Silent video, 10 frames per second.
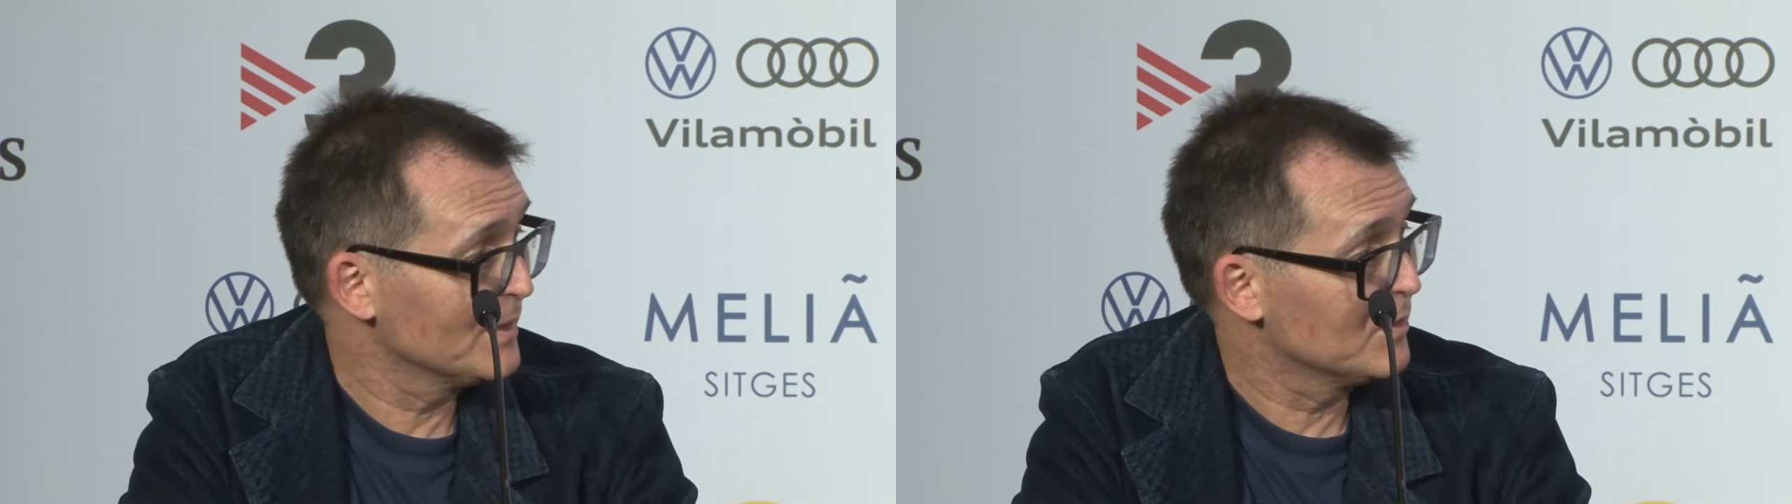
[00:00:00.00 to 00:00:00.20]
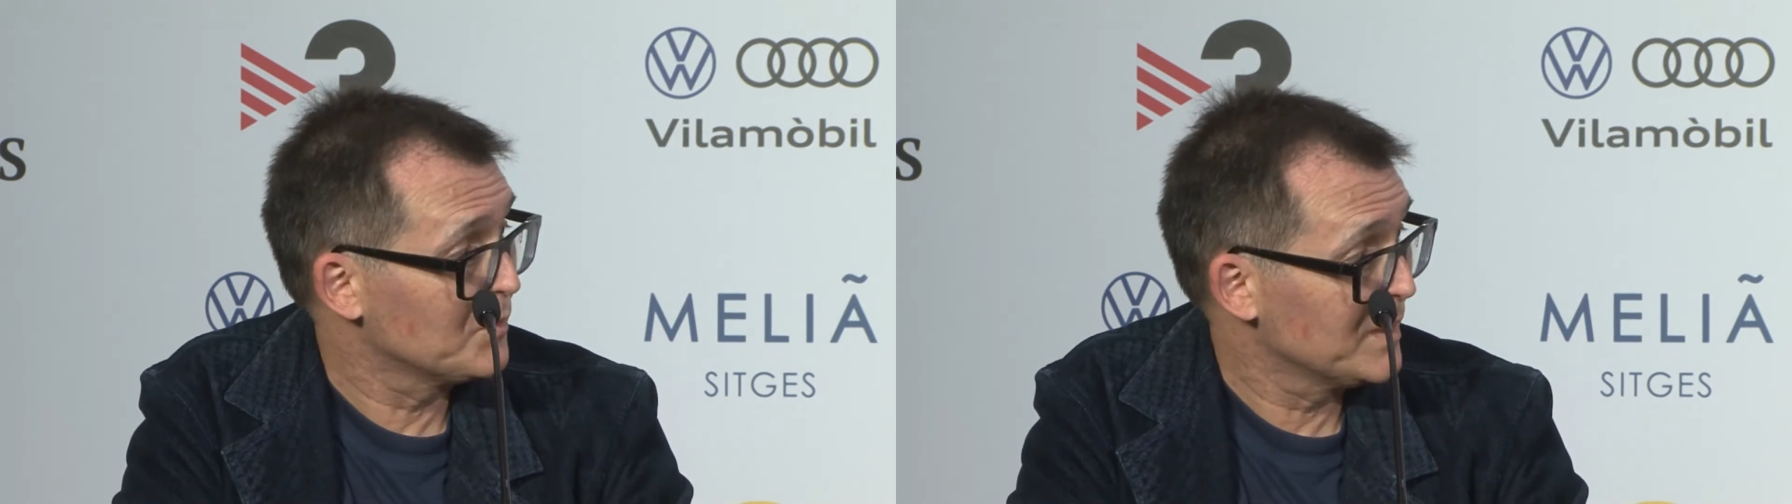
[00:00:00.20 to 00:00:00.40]

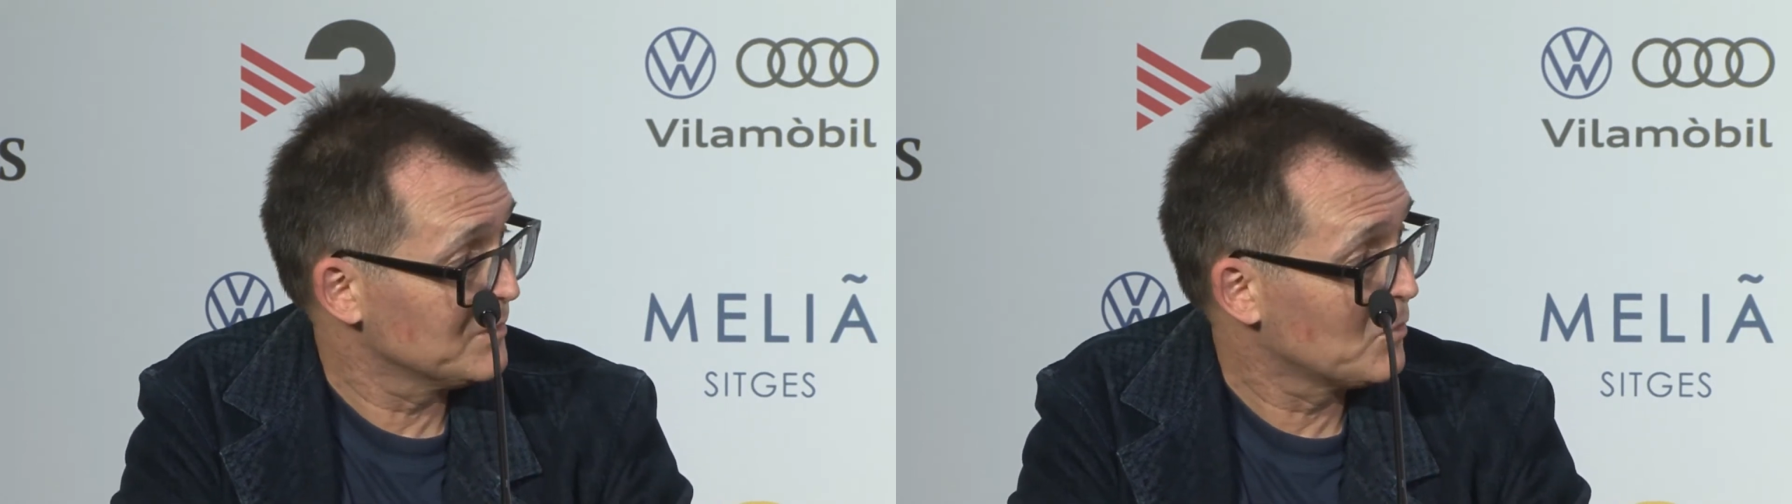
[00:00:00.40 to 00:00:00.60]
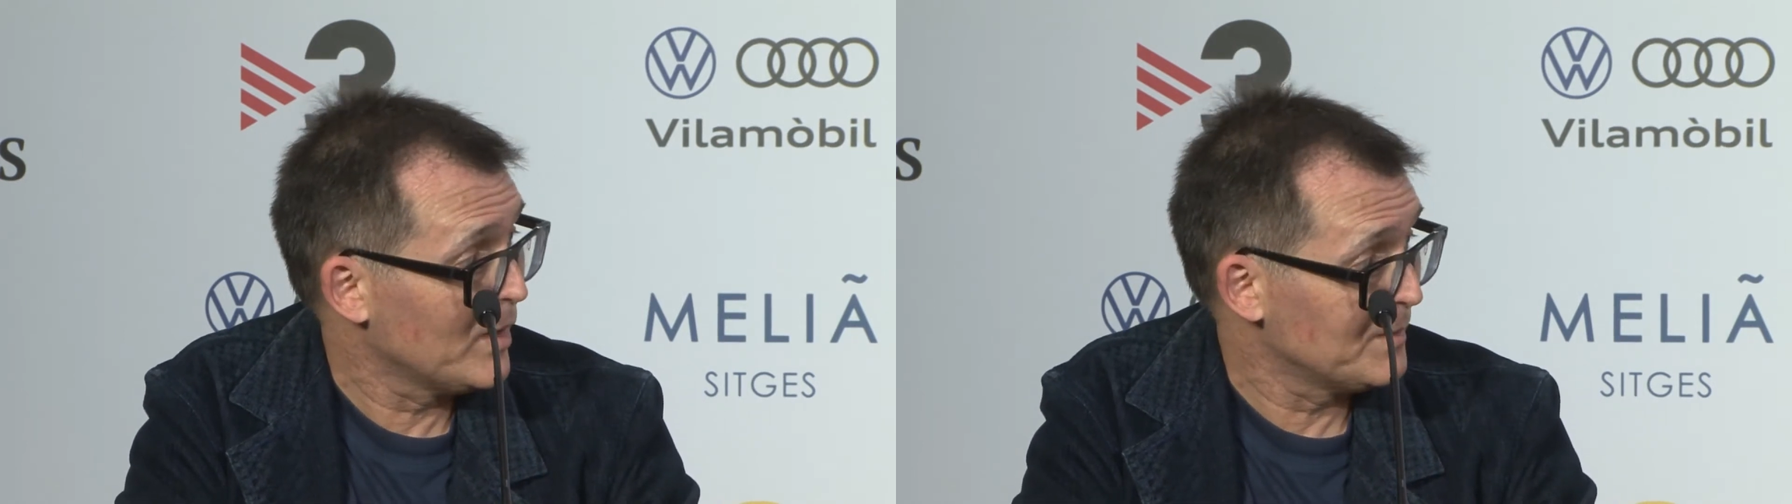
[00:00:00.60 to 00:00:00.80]

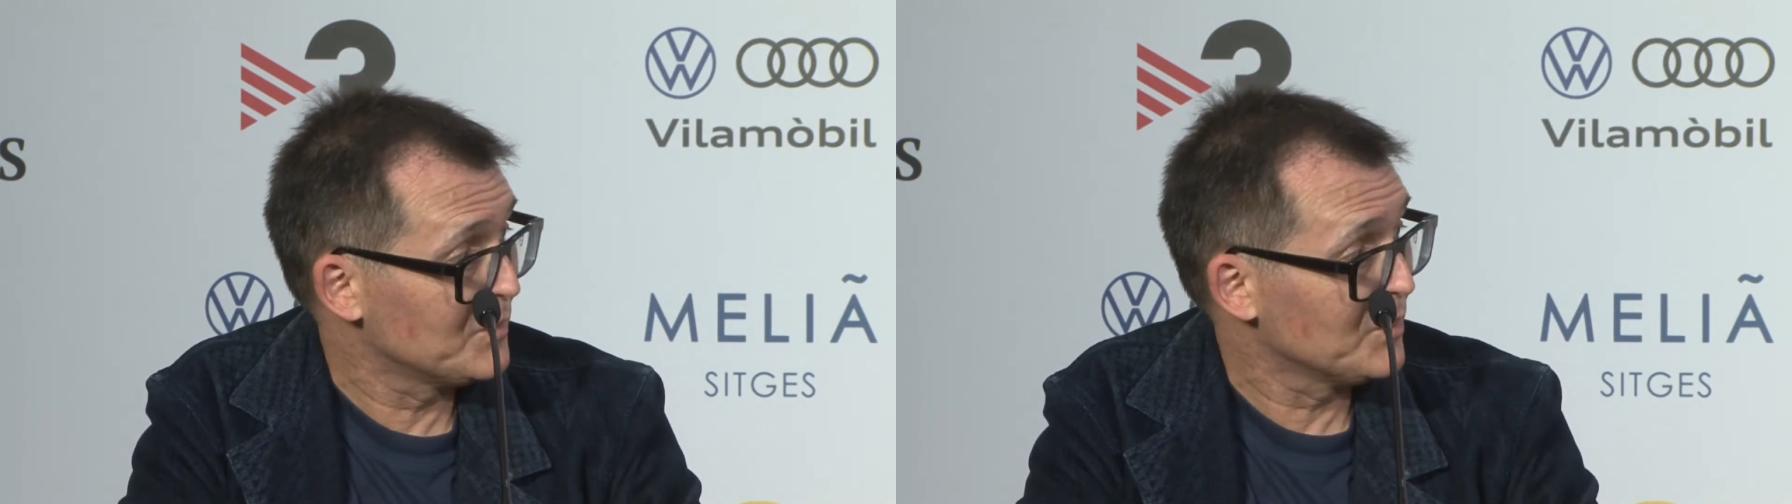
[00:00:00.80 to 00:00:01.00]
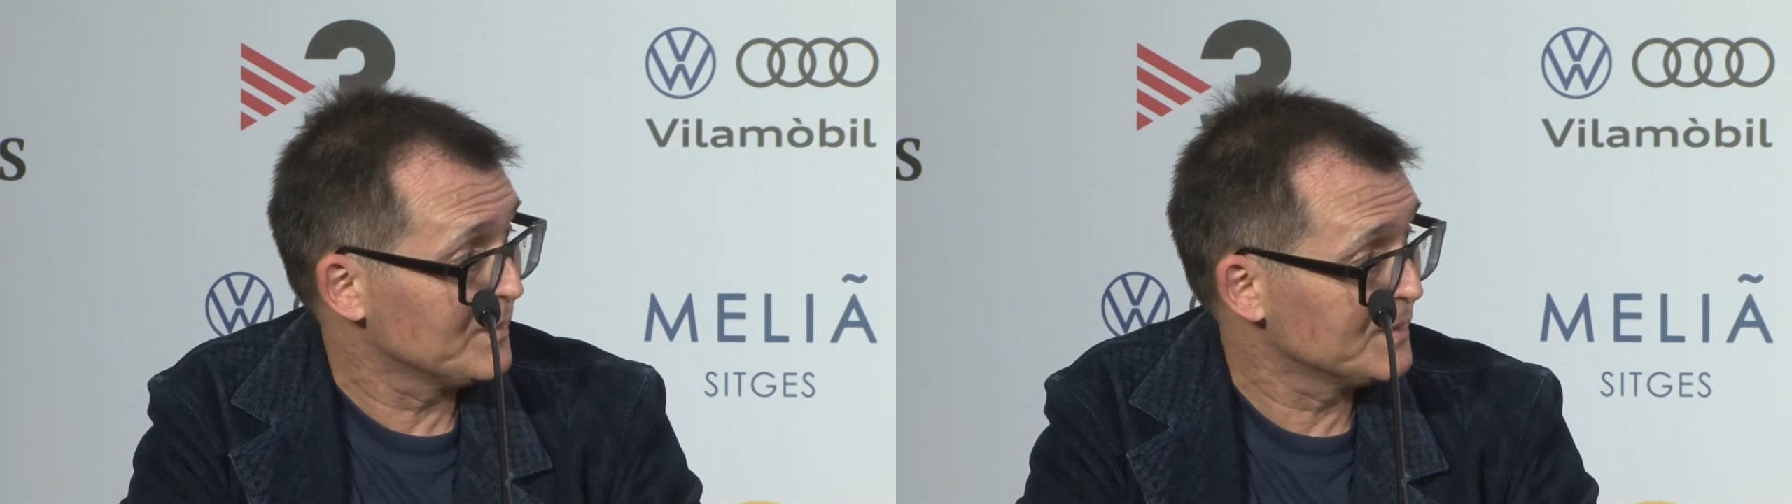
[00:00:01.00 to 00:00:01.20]
Coen
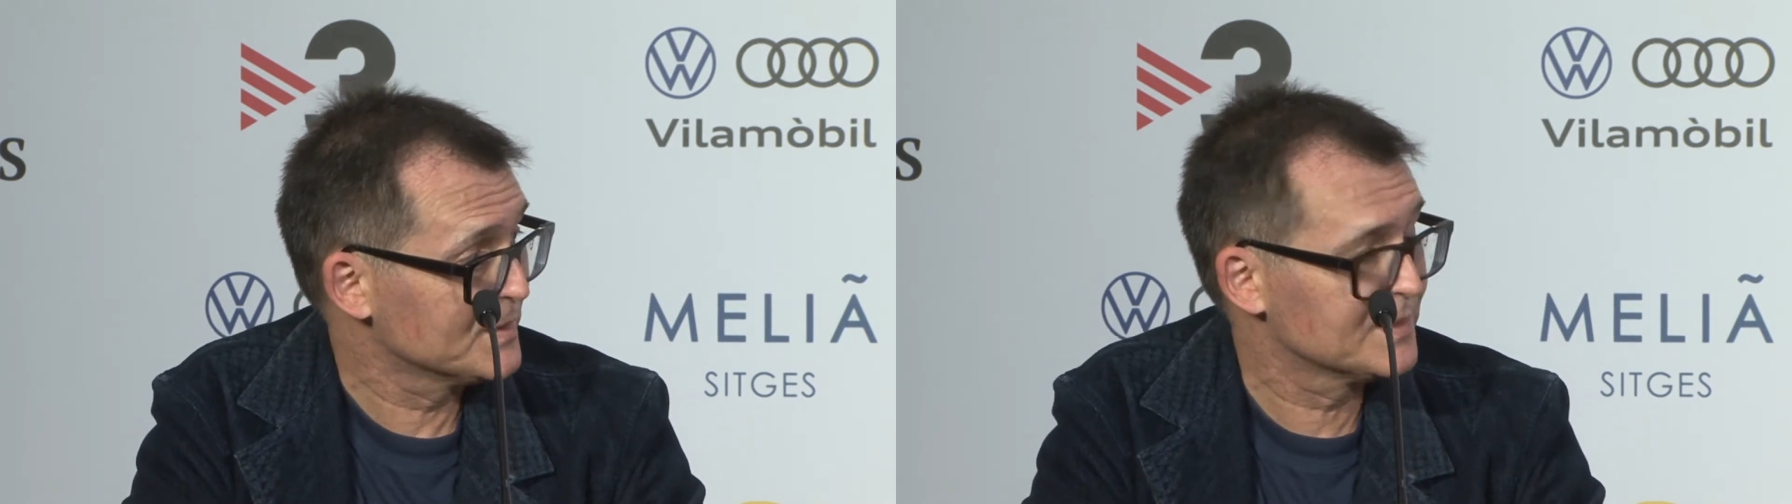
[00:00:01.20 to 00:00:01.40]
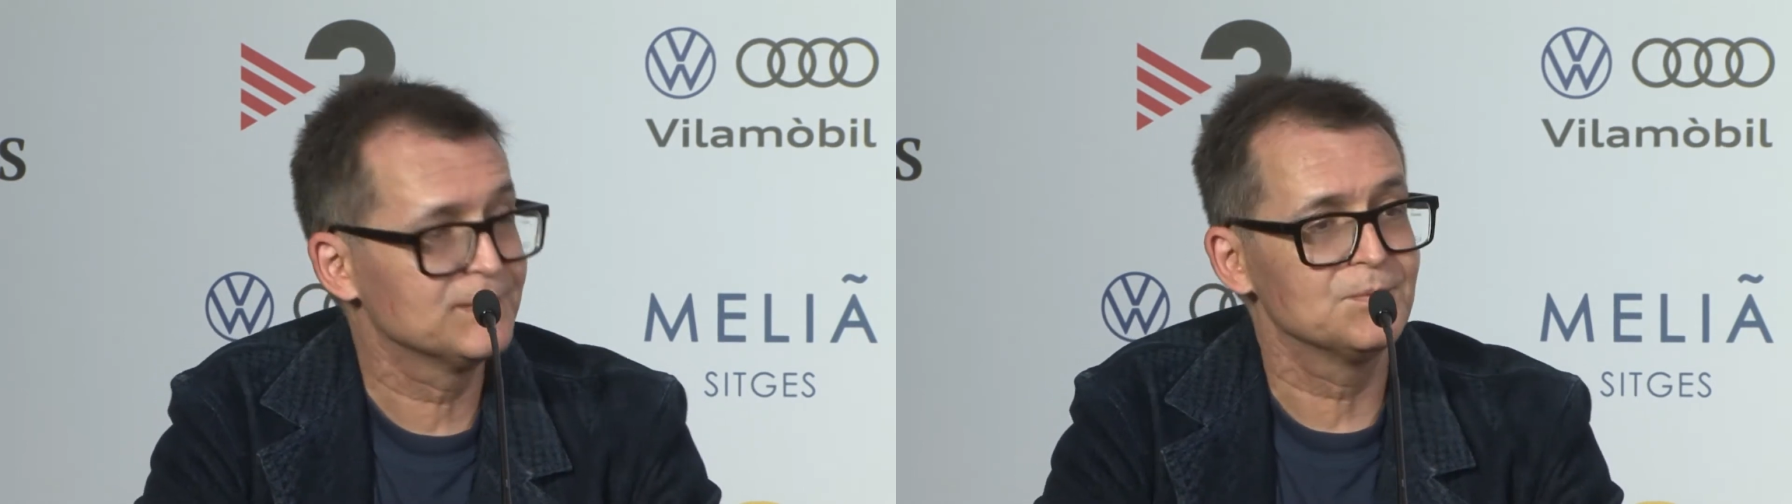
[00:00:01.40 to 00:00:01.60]

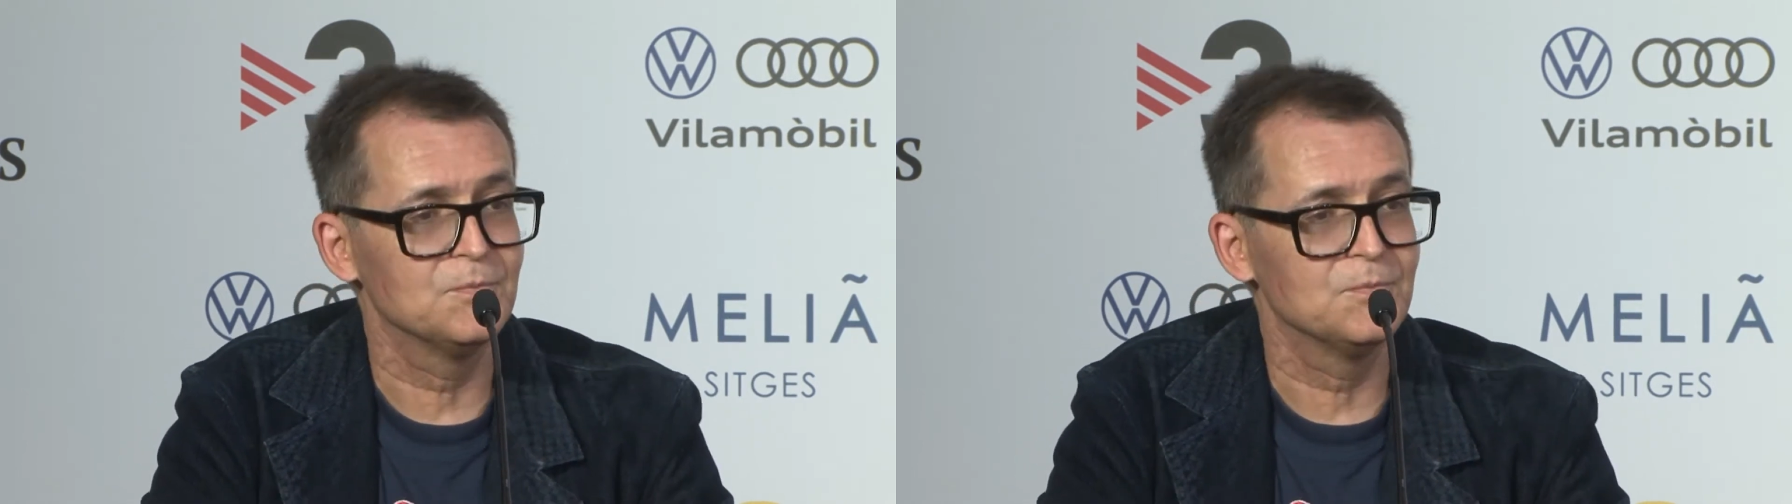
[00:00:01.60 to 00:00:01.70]
Brothers,